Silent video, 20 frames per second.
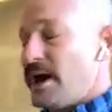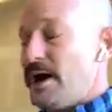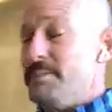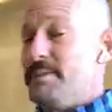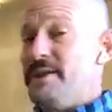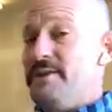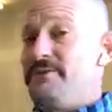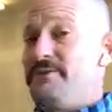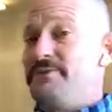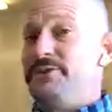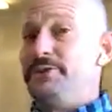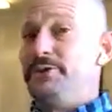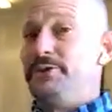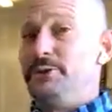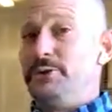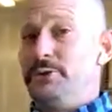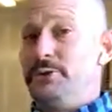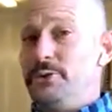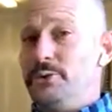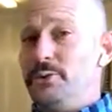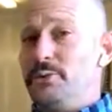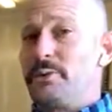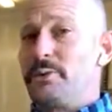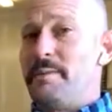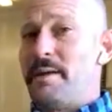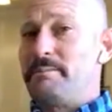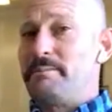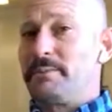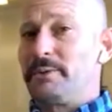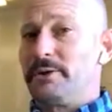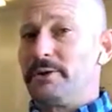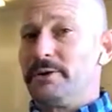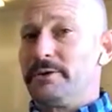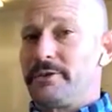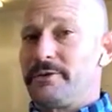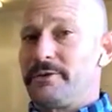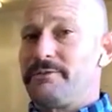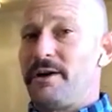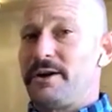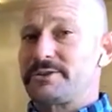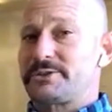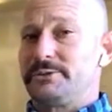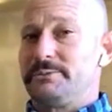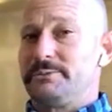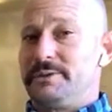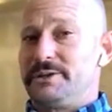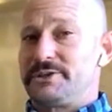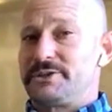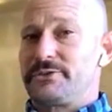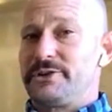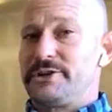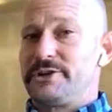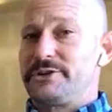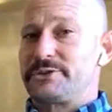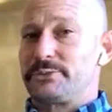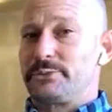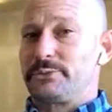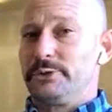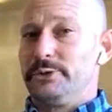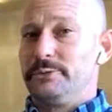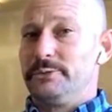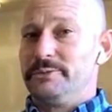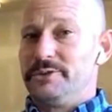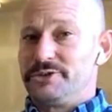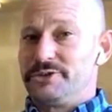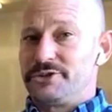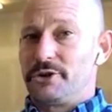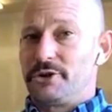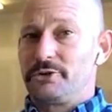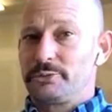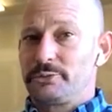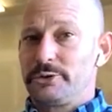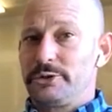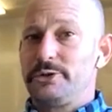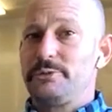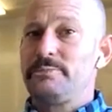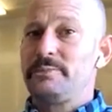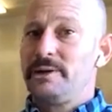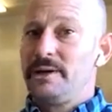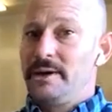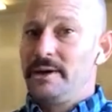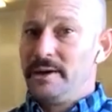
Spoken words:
If you remember the Fossil Mysteries room, the jungle room,